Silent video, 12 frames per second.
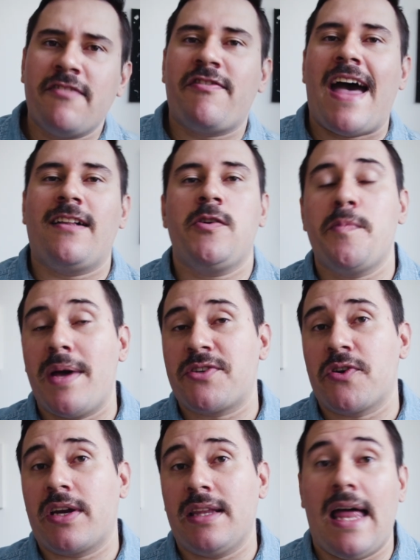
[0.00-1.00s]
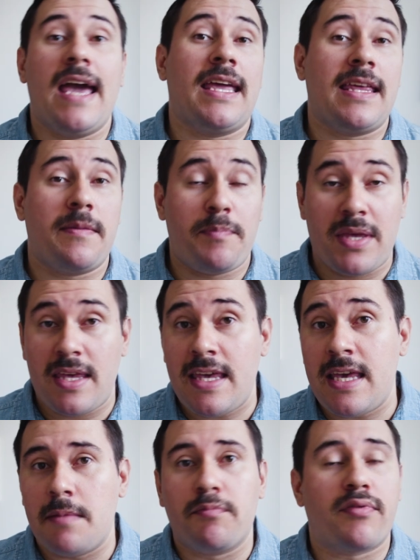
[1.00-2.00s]
a value metric like
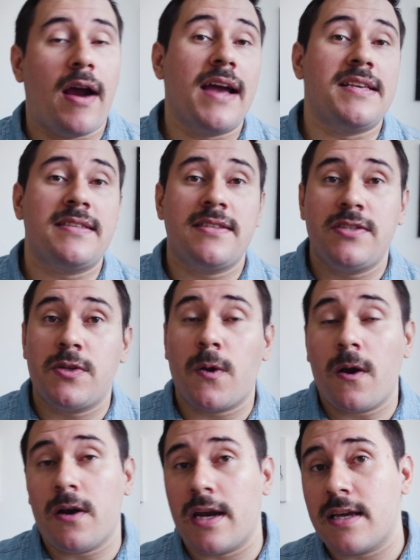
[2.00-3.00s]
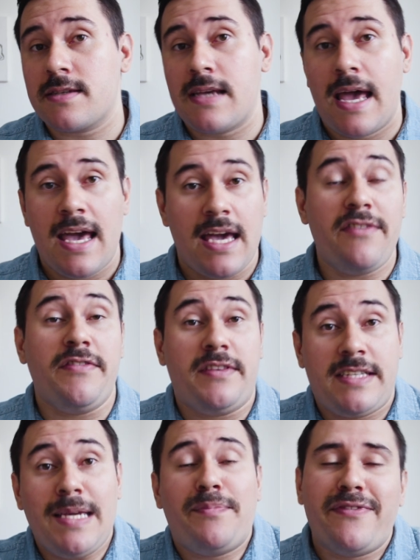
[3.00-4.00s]
PE, price to earnings. A
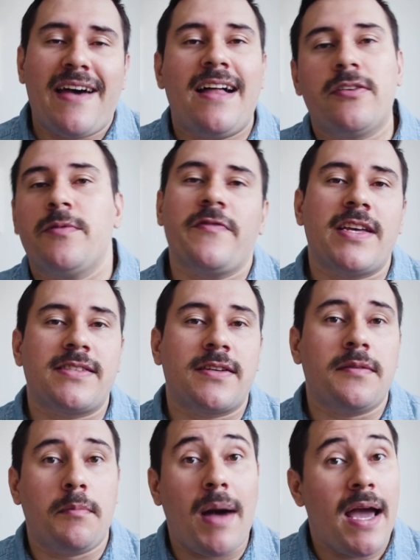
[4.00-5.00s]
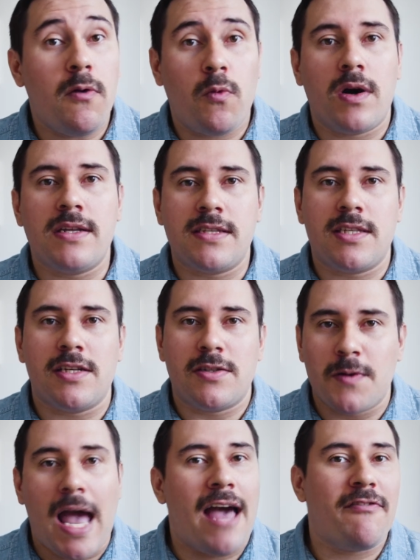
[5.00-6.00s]
deep value investor might want
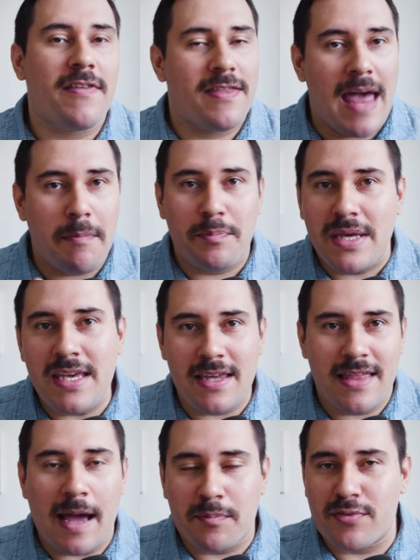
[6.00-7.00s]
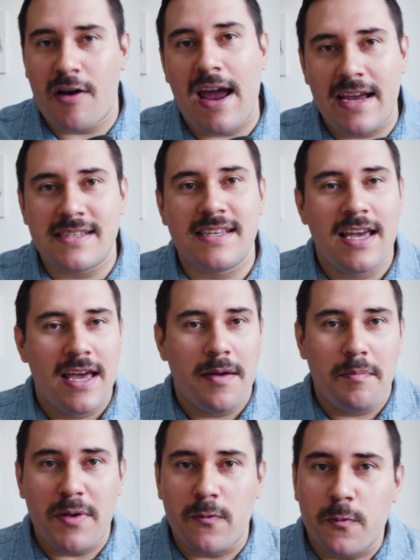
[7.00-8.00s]
to have that P, that price,
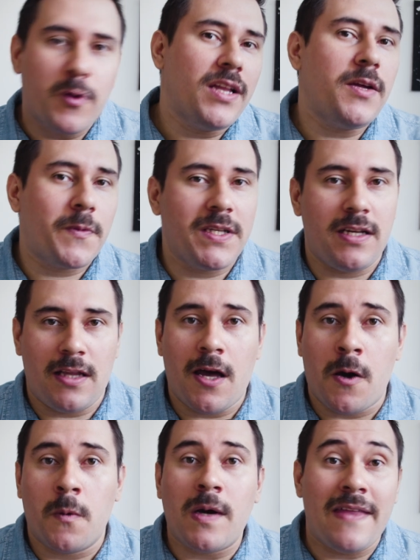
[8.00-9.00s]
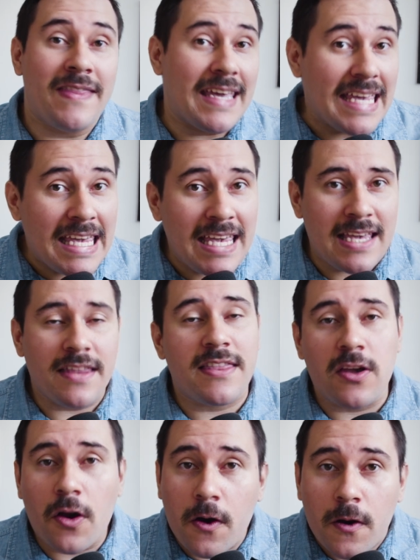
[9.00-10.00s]
be really low, and the E,
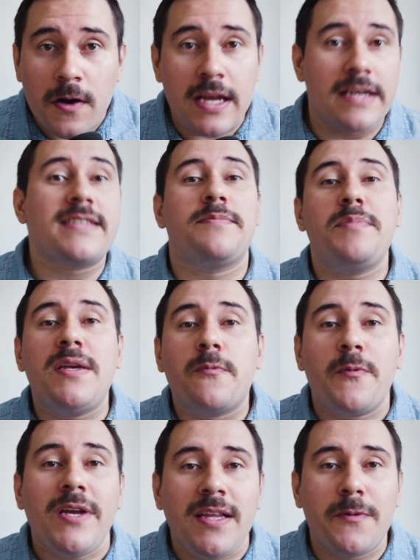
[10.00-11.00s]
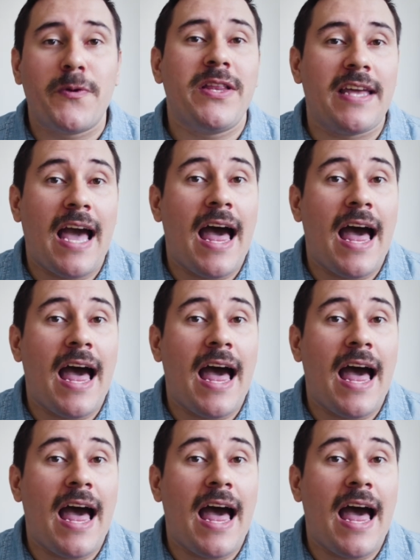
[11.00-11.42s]
the earnings, be really